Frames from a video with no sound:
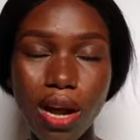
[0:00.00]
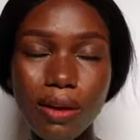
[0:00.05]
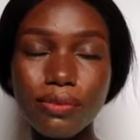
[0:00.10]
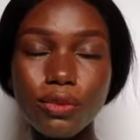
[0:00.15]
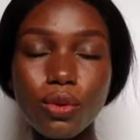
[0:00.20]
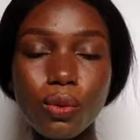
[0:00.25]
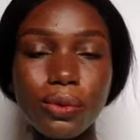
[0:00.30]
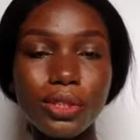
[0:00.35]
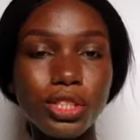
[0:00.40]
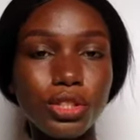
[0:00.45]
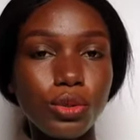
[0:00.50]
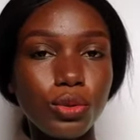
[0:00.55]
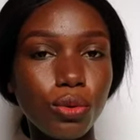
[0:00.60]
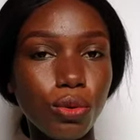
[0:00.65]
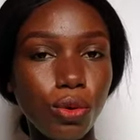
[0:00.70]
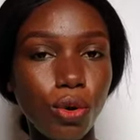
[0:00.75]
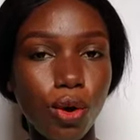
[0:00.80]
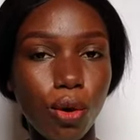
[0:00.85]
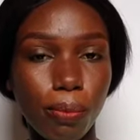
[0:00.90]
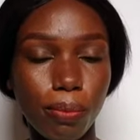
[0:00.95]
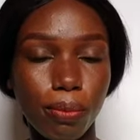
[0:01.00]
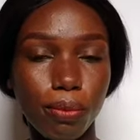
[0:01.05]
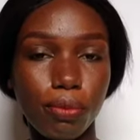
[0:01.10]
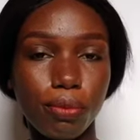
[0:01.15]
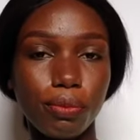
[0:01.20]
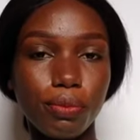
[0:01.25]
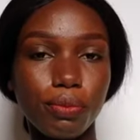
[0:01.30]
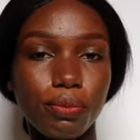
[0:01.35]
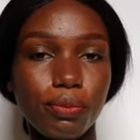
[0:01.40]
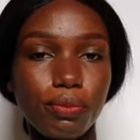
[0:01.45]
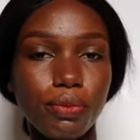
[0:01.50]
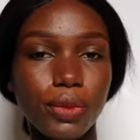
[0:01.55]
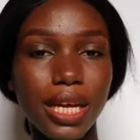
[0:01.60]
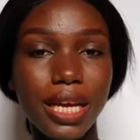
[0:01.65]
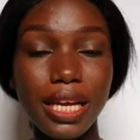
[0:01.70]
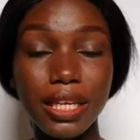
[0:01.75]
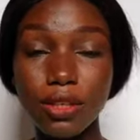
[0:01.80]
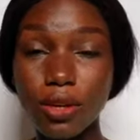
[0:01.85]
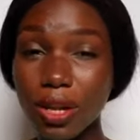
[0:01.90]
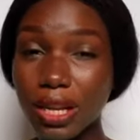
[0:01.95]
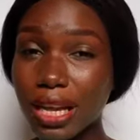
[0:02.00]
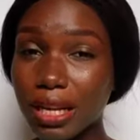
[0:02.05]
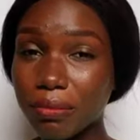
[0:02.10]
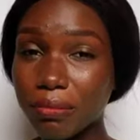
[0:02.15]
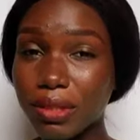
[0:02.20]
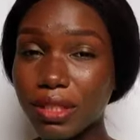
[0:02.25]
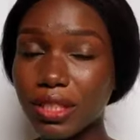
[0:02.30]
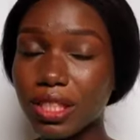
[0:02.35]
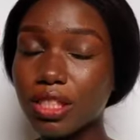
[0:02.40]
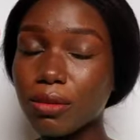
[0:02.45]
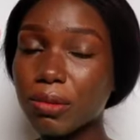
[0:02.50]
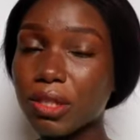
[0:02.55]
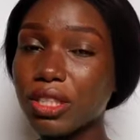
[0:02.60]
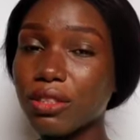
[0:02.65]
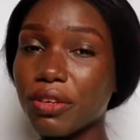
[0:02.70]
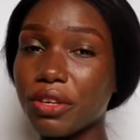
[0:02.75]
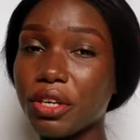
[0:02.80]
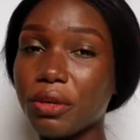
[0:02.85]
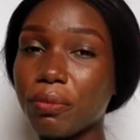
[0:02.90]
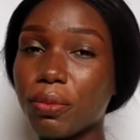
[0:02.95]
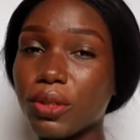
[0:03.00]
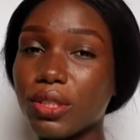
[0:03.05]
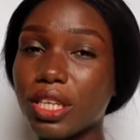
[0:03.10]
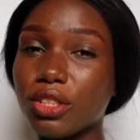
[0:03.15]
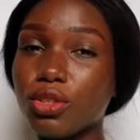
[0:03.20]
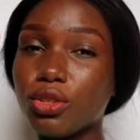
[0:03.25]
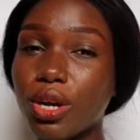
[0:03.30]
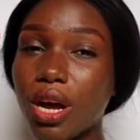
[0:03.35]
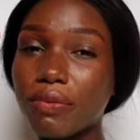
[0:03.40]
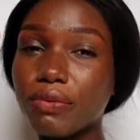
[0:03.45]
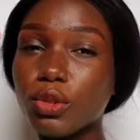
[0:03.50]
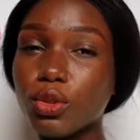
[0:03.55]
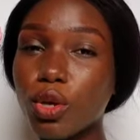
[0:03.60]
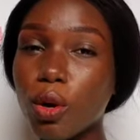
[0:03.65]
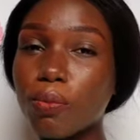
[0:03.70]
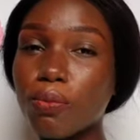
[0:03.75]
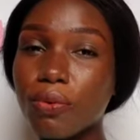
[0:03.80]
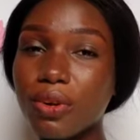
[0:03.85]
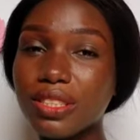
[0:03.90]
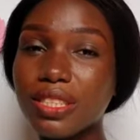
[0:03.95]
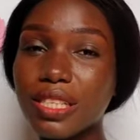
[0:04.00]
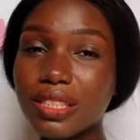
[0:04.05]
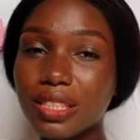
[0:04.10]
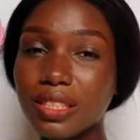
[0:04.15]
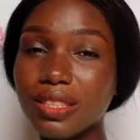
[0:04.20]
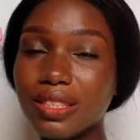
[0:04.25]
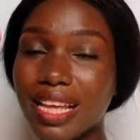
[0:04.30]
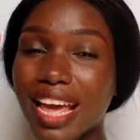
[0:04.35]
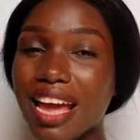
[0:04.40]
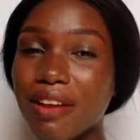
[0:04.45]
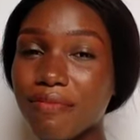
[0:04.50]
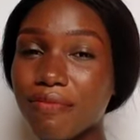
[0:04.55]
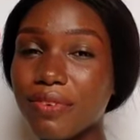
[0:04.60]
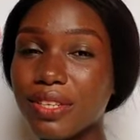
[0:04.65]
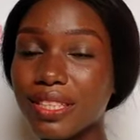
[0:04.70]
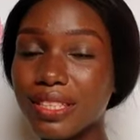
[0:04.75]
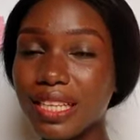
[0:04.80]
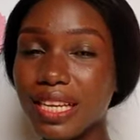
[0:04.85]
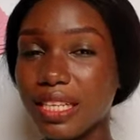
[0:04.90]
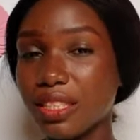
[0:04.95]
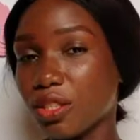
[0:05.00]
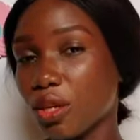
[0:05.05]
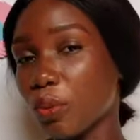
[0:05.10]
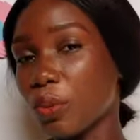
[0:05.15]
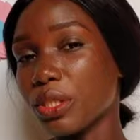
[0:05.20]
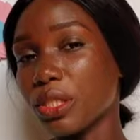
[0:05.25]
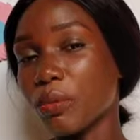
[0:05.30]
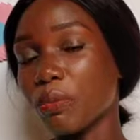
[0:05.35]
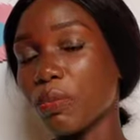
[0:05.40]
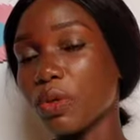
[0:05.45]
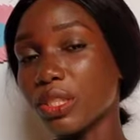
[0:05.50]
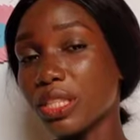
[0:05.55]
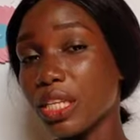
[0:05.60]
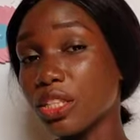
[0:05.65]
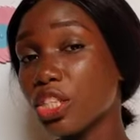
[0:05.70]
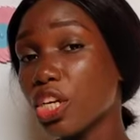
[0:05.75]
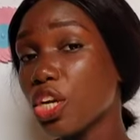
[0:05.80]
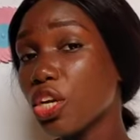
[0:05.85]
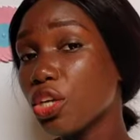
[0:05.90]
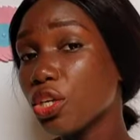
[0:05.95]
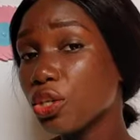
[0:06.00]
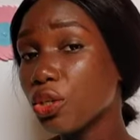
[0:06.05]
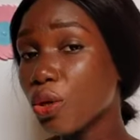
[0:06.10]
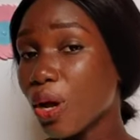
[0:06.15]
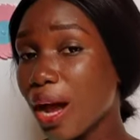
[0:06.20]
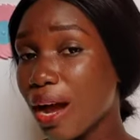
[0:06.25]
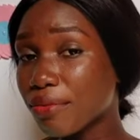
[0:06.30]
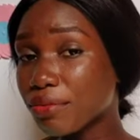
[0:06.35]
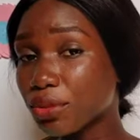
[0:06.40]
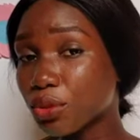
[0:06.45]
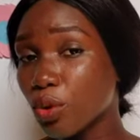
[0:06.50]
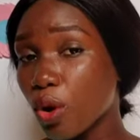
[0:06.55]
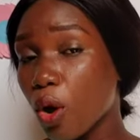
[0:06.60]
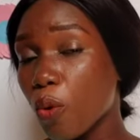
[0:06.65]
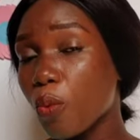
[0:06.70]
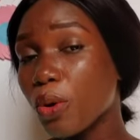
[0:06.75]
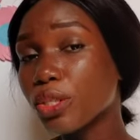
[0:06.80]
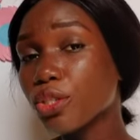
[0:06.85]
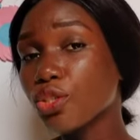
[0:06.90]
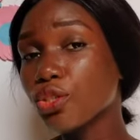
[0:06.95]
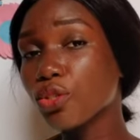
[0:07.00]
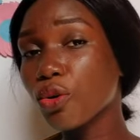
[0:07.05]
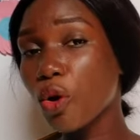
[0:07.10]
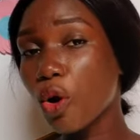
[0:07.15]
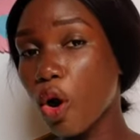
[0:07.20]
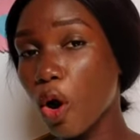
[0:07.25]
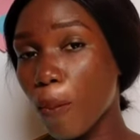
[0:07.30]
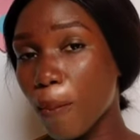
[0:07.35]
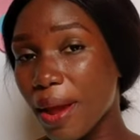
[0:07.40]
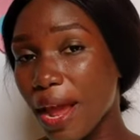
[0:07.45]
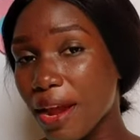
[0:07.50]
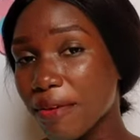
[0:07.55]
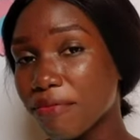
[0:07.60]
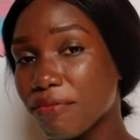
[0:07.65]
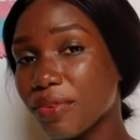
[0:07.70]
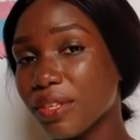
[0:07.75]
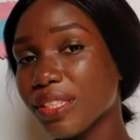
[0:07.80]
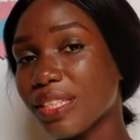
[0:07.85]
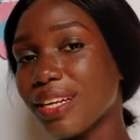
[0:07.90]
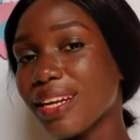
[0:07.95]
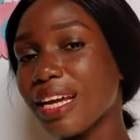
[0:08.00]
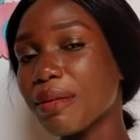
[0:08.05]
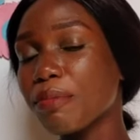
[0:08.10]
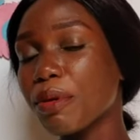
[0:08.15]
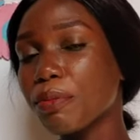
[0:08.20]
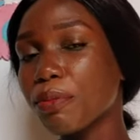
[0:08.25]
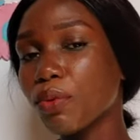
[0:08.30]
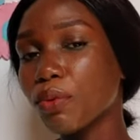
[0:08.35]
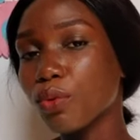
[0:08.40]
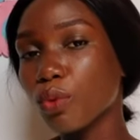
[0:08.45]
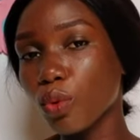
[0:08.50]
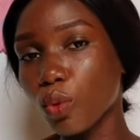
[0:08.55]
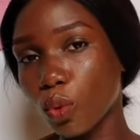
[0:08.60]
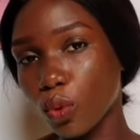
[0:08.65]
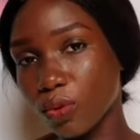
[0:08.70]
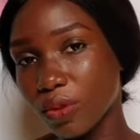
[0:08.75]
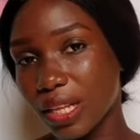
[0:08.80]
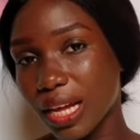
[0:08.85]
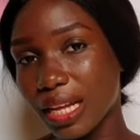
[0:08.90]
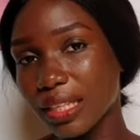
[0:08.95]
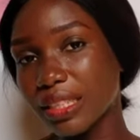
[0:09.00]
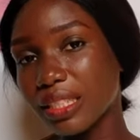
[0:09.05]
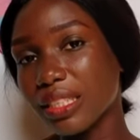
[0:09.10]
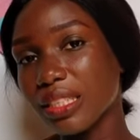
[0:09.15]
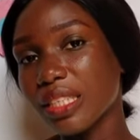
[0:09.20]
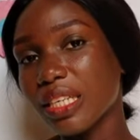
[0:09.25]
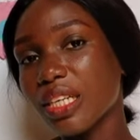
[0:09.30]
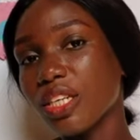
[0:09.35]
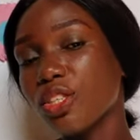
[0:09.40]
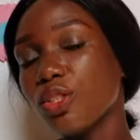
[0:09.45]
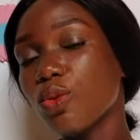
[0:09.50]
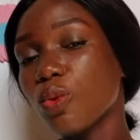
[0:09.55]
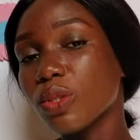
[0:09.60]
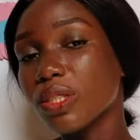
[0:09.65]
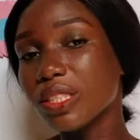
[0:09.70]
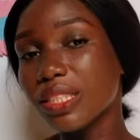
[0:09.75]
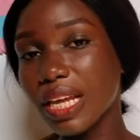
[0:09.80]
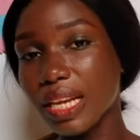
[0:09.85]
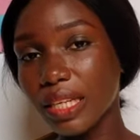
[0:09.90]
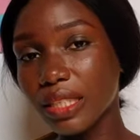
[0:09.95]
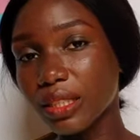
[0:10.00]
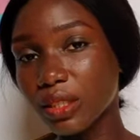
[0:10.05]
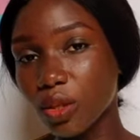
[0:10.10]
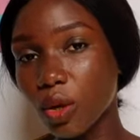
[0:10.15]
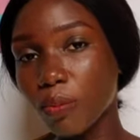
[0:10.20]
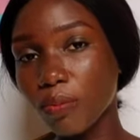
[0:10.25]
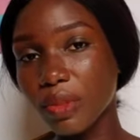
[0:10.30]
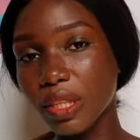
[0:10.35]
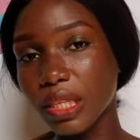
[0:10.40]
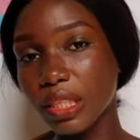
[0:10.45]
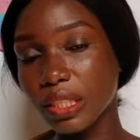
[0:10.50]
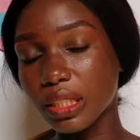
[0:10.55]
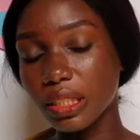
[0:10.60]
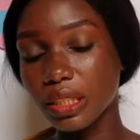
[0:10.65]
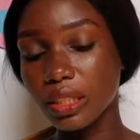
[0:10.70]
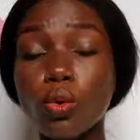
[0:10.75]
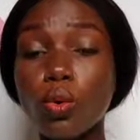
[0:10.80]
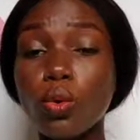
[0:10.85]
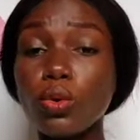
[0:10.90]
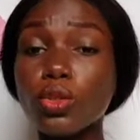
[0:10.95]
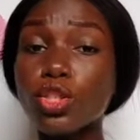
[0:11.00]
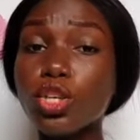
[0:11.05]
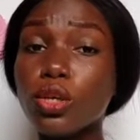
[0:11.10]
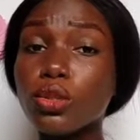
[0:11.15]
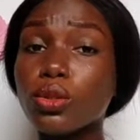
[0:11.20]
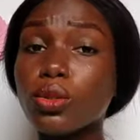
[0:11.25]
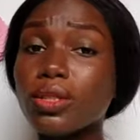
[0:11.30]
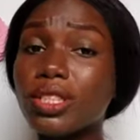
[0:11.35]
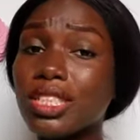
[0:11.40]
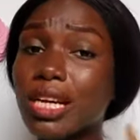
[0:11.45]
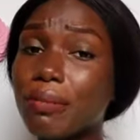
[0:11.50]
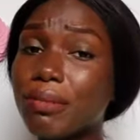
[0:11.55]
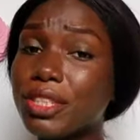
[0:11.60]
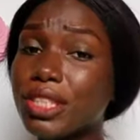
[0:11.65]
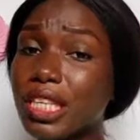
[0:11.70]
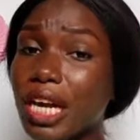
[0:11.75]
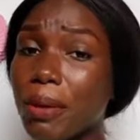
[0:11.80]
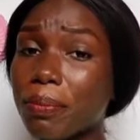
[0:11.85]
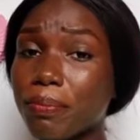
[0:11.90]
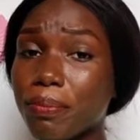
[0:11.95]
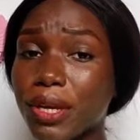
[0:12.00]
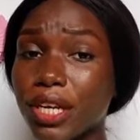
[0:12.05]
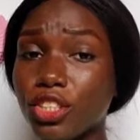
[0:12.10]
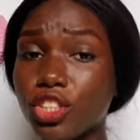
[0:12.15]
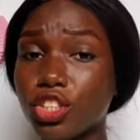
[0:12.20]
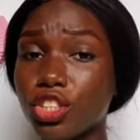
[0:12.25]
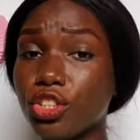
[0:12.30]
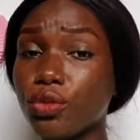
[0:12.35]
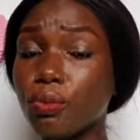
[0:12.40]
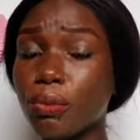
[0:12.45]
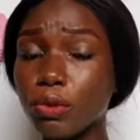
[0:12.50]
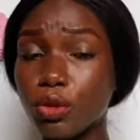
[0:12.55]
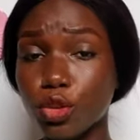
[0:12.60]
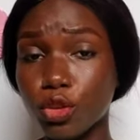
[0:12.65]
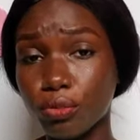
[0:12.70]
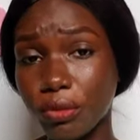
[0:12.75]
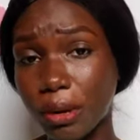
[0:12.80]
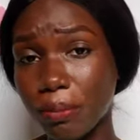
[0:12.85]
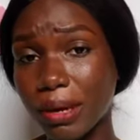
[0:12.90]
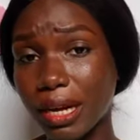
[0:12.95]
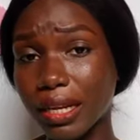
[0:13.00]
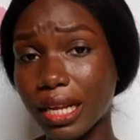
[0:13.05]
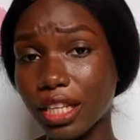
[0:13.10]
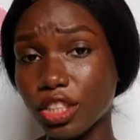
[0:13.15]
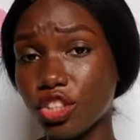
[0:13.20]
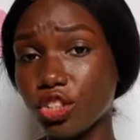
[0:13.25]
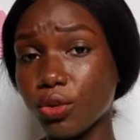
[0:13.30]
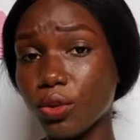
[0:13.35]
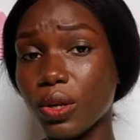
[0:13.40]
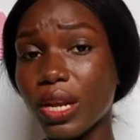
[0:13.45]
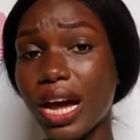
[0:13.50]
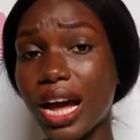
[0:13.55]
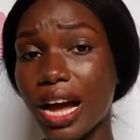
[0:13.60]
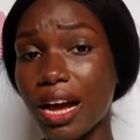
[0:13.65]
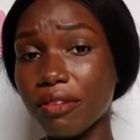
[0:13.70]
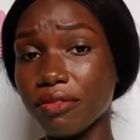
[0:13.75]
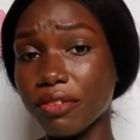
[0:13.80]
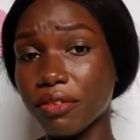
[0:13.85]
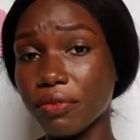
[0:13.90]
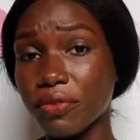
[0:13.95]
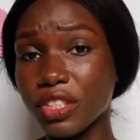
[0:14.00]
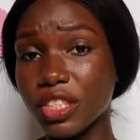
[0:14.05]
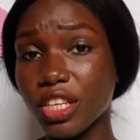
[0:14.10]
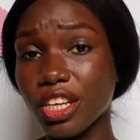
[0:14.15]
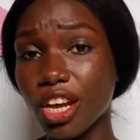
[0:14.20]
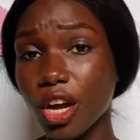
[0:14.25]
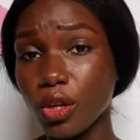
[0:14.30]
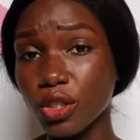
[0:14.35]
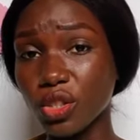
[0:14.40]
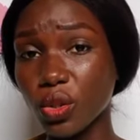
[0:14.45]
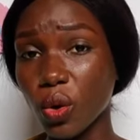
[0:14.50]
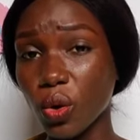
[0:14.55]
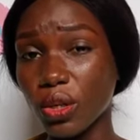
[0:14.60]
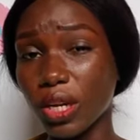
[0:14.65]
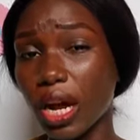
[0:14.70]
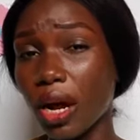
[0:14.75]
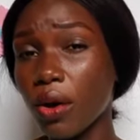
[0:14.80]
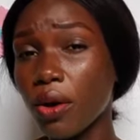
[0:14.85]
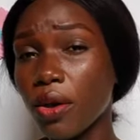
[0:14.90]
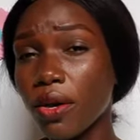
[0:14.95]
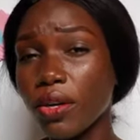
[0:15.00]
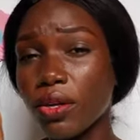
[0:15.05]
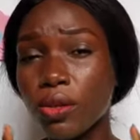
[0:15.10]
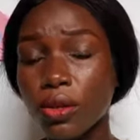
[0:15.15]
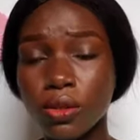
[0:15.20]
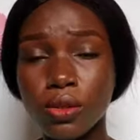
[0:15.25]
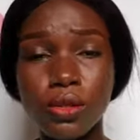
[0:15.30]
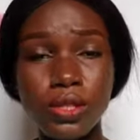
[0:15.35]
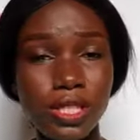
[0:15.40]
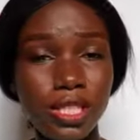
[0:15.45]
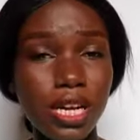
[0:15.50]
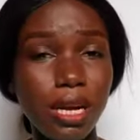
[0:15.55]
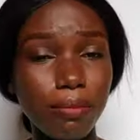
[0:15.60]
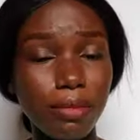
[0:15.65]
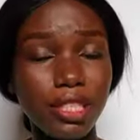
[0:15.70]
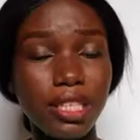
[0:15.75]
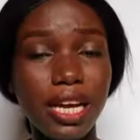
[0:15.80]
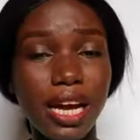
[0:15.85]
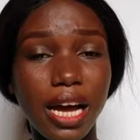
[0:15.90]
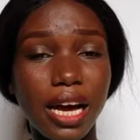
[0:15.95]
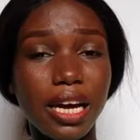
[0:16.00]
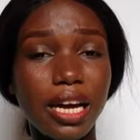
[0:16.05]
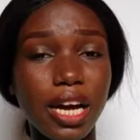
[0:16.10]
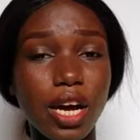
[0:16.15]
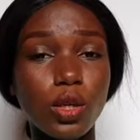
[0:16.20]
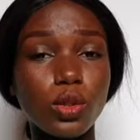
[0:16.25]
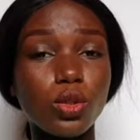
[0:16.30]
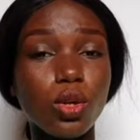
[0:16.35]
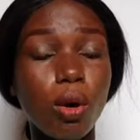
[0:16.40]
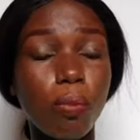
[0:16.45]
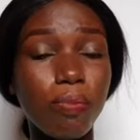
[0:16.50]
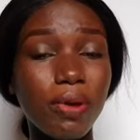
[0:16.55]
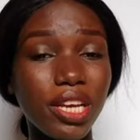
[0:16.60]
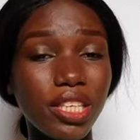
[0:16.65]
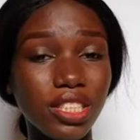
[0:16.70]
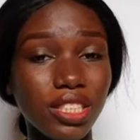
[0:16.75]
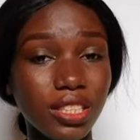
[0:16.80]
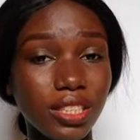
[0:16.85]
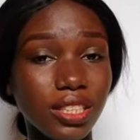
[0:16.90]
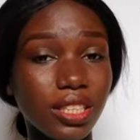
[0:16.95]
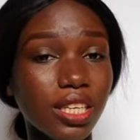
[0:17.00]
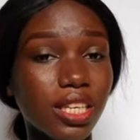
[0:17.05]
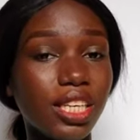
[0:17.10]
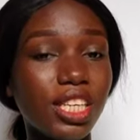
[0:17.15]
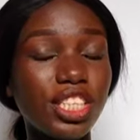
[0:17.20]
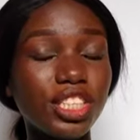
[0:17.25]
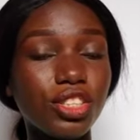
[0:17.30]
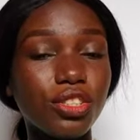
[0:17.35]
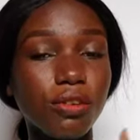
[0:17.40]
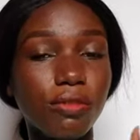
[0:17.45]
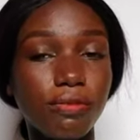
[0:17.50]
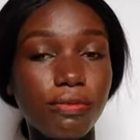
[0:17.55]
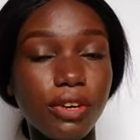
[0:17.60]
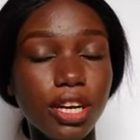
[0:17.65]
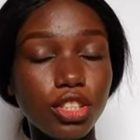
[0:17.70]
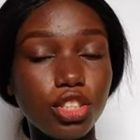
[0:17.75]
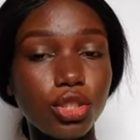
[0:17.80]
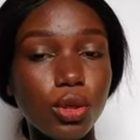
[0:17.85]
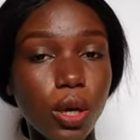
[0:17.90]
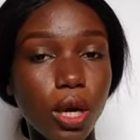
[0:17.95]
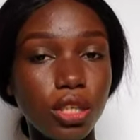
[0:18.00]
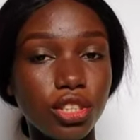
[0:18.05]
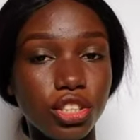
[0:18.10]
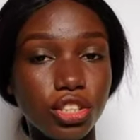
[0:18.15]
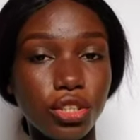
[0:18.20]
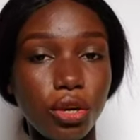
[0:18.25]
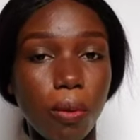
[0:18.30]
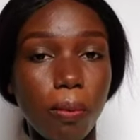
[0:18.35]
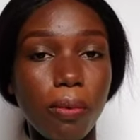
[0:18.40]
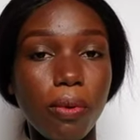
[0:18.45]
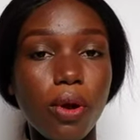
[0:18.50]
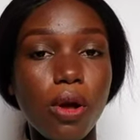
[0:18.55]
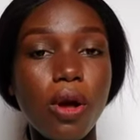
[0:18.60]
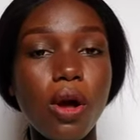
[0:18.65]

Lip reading: You have to show up. In online business, something is very important. You have your presence every day is always important. You have to always show up every day. Let people know that you're selling something. So your social media page, you remember that you don't have a physical store now. Your social media account or pages is your virtual shop.